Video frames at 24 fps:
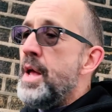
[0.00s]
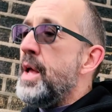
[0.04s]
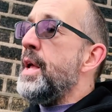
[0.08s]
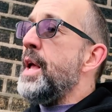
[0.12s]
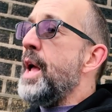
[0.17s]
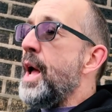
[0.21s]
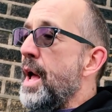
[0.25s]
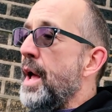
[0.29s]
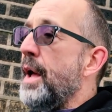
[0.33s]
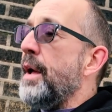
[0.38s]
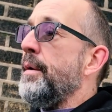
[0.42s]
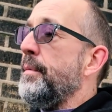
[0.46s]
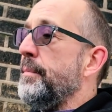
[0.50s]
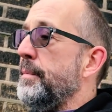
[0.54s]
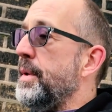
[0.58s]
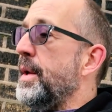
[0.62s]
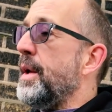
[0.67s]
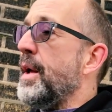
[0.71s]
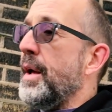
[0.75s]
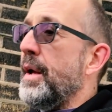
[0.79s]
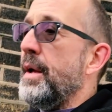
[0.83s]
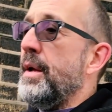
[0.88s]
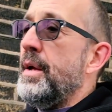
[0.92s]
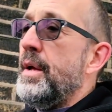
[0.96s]
doesn't yeah, it? And, and
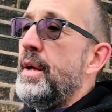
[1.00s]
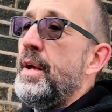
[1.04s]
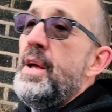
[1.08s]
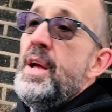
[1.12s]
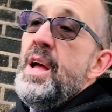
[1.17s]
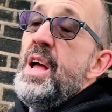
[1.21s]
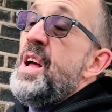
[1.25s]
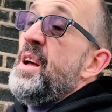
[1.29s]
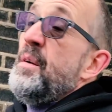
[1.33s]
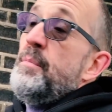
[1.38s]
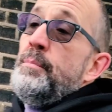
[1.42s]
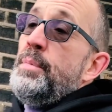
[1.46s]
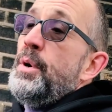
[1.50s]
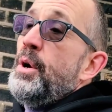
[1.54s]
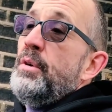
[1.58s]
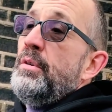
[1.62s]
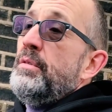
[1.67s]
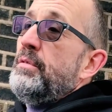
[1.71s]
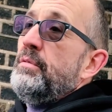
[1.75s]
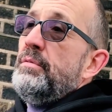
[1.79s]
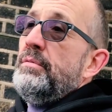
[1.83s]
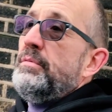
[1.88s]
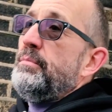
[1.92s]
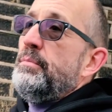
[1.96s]
yeah, yeah. But
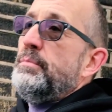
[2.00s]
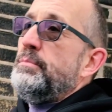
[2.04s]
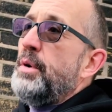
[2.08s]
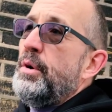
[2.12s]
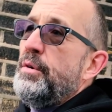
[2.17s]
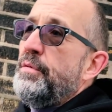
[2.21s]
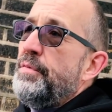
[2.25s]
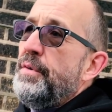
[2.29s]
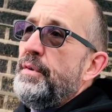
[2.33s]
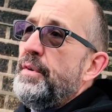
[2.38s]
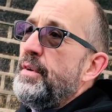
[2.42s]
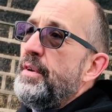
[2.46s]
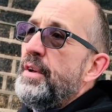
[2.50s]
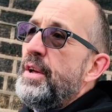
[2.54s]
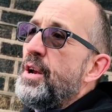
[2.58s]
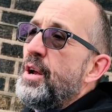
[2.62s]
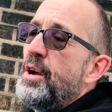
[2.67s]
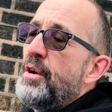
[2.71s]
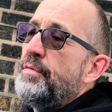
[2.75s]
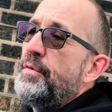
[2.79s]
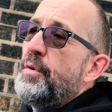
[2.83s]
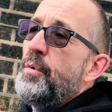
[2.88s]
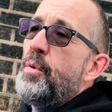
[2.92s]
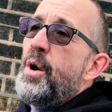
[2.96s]
but for you
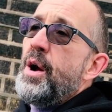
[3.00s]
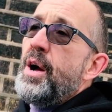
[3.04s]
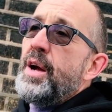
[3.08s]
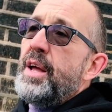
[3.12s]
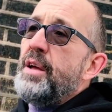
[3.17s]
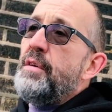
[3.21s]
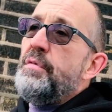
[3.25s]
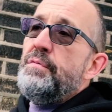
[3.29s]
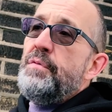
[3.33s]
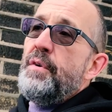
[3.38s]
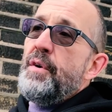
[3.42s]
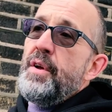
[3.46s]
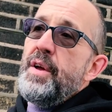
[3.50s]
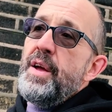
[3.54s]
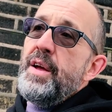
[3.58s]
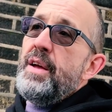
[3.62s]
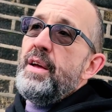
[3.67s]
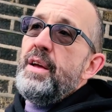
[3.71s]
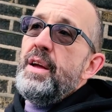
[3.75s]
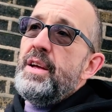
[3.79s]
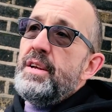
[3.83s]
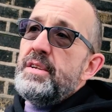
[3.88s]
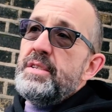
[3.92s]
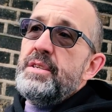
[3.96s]
know, for what I give for it,
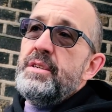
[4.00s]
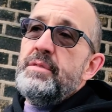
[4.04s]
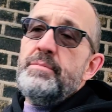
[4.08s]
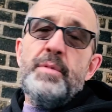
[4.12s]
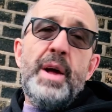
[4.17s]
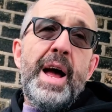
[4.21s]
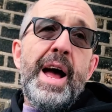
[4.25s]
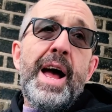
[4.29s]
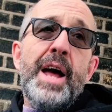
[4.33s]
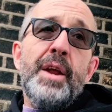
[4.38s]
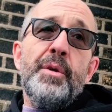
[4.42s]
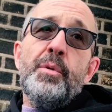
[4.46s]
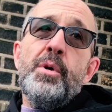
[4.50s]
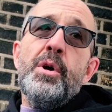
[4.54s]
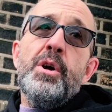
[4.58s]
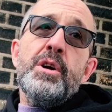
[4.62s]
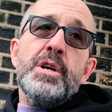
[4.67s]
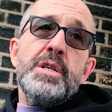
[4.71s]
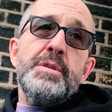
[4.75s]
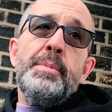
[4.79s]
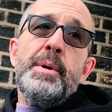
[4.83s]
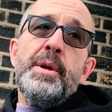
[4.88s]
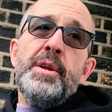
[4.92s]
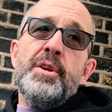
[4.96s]
it's hard
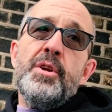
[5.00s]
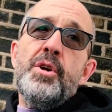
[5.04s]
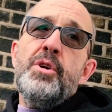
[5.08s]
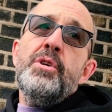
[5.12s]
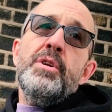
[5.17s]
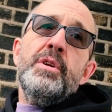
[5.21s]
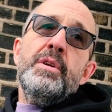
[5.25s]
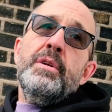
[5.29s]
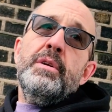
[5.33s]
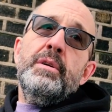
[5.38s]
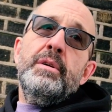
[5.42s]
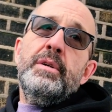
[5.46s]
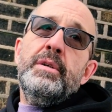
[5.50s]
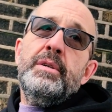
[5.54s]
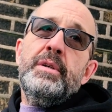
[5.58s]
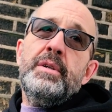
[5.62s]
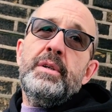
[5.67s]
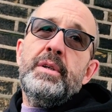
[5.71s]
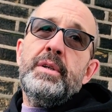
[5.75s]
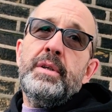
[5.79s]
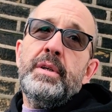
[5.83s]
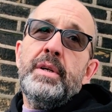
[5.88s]
work's been done. Yeah.